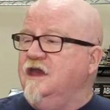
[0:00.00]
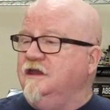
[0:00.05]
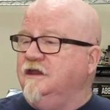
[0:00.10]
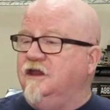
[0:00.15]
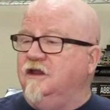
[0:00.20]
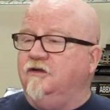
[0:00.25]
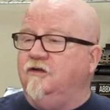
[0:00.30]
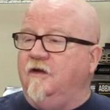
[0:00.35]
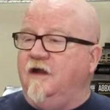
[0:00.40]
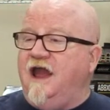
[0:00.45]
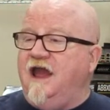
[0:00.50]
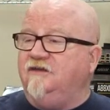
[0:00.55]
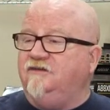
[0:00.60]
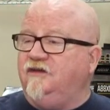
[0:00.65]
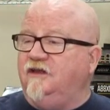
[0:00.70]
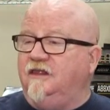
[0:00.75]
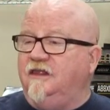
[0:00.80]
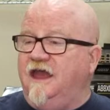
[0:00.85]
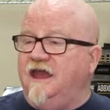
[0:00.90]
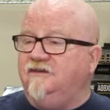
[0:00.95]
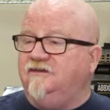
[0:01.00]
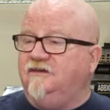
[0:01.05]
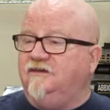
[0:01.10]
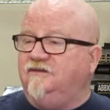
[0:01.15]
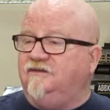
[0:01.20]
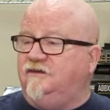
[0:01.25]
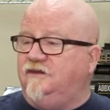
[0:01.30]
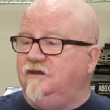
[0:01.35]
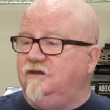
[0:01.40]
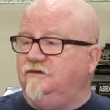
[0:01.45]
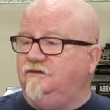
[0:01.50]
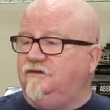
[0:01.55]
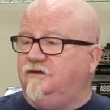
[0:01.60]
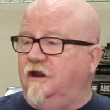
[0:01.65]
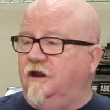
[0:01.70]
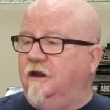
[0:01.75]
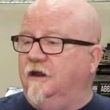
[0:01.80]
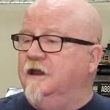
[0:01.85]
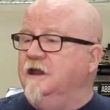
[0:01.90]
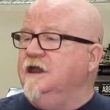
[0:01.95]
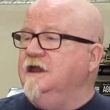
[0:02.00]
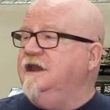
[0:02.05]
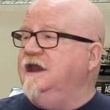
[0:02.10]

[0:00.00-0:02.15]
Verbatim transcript: Congratulations to you, sir.